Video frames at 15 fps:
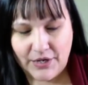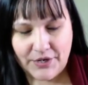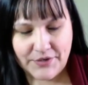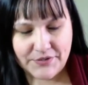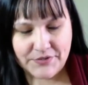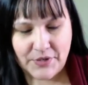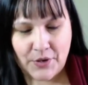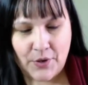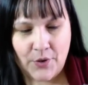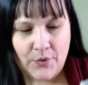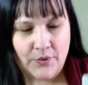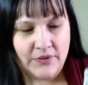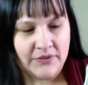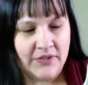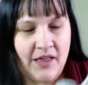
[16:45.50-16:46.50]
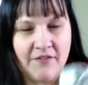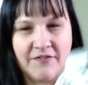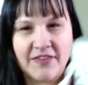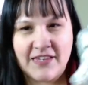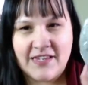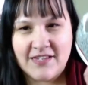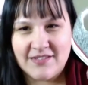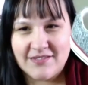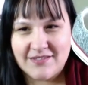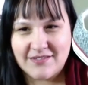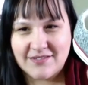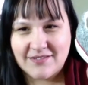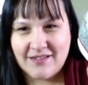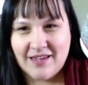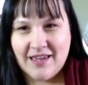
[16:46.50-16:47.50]
So love
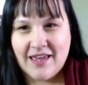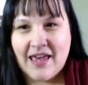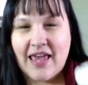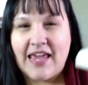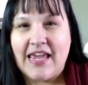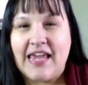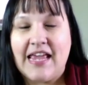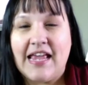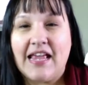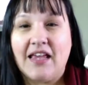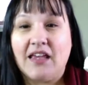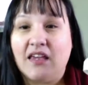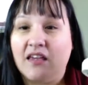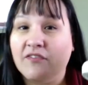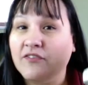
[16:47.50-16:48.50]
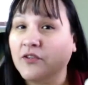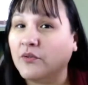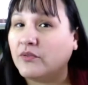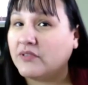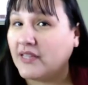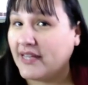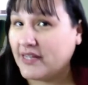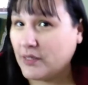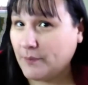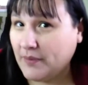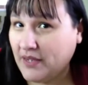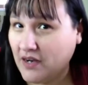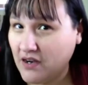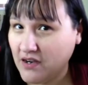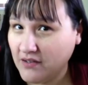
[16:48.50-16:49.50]
these. If you'd like a
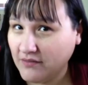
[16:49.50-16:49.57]
pair